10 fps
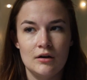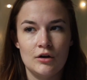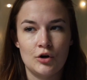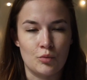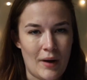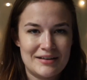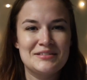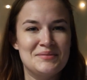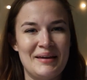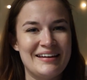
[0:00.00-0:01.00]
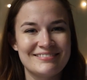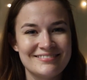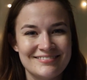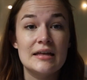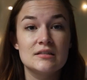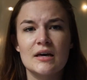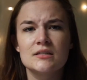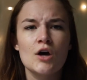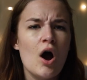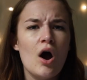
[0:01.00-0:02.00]
corrects me and
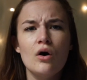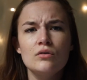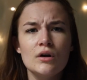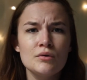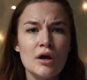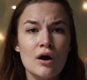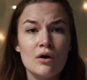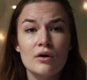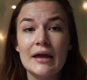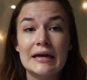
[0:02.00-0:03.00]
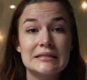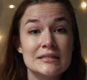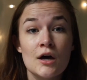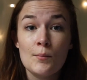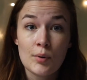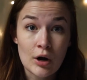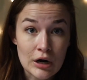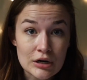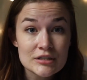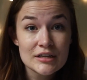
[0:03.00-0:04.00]
says, oh no, it's
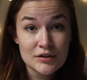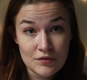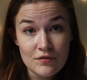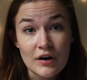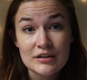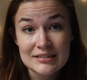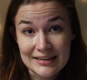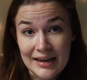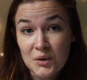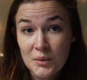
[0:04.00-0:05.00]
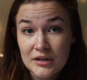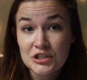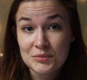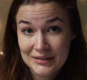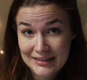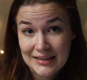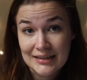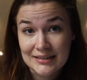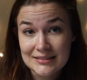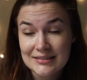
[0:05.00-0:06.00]
person-first language,
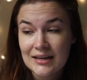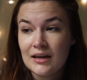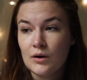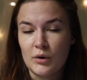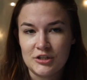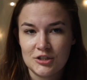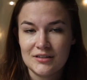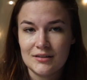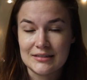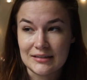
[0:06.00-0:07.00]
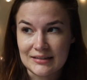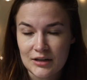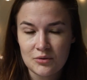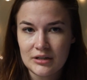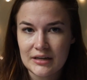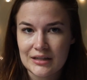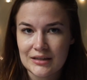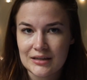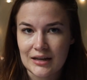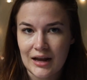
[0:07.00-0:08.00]
please, which is literally a
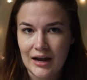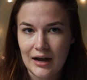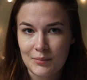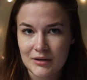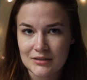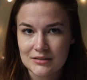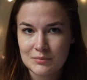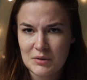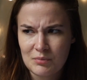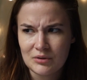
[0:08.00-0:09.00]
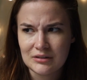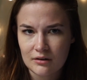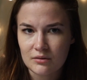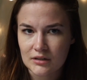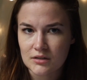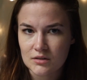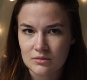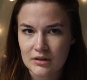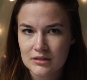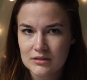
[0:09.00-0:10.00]
thing that happens. People literally
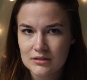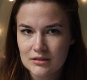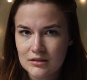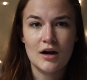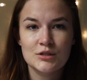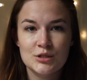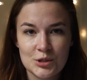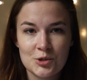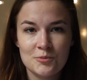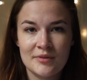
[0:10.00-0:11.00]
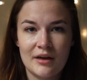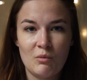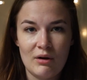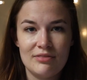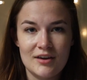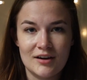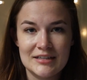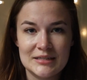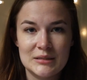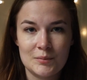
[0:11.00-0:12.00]
do this. Assume that what the
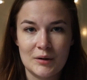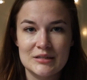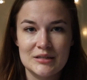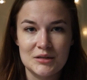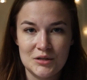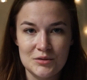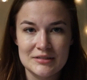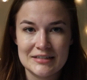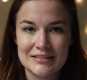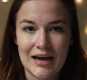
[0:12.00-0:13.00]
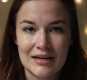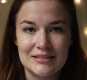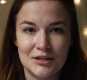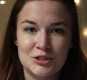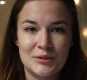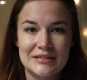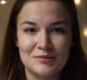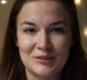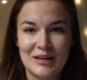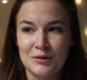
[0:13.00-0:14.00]
autistic person uses as their choice
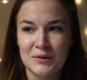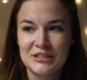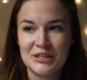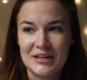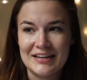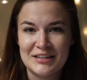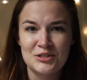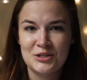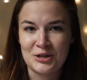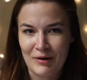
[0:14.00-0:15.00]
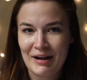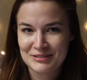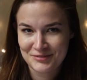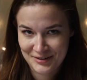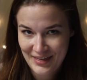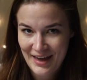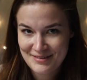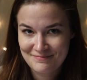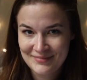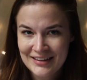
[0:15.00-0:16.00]
of language is correct for
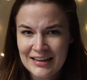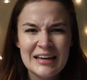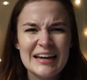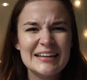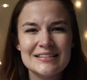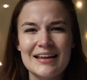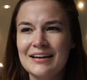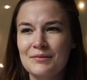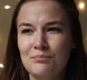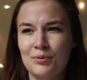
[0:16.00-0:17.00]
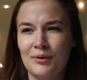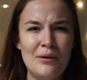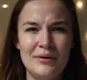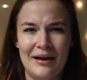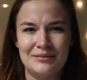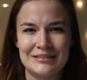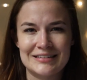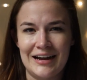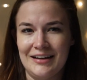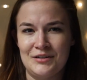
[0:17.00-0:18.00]
them. It's like pronouns,
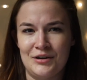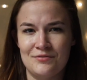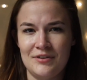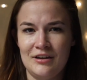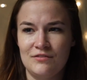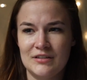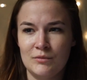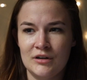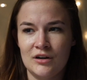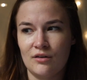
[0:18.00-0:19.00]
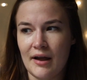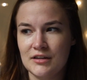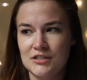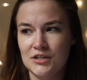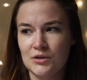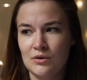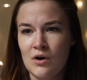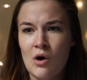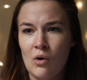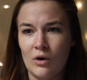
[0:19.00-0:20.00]
kind of. If someone corrects you
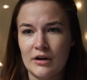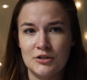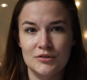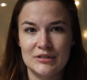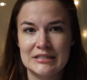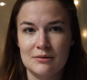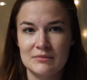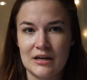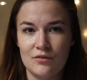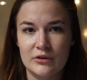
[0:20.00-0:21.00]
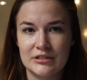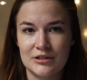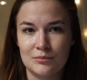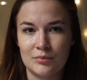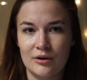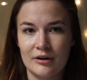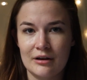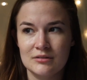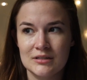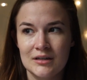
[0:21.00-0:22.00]
or introduces themselves with certain
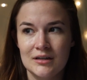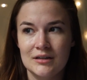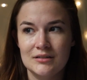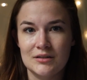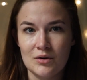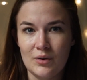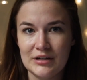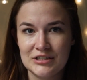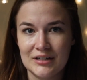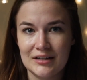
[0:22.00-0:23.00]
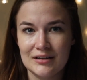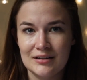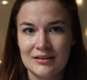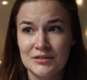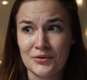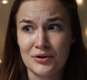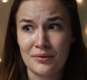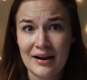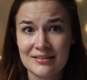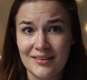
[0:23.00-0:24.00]
pronouns, don't question it, don't correct